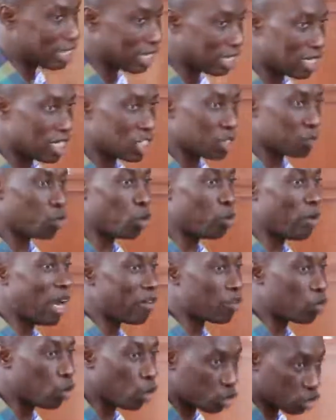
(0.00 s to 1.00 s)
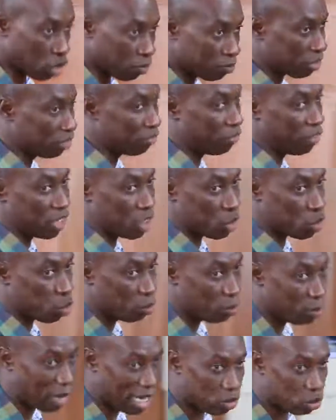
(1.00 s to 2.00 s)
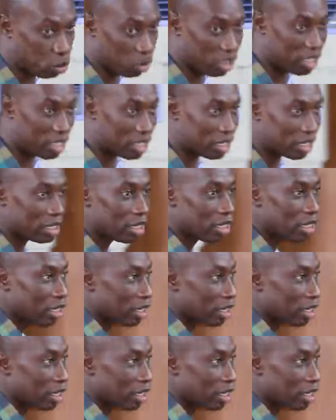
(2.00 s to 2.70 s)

I think this woman cooked something for this woman to eat.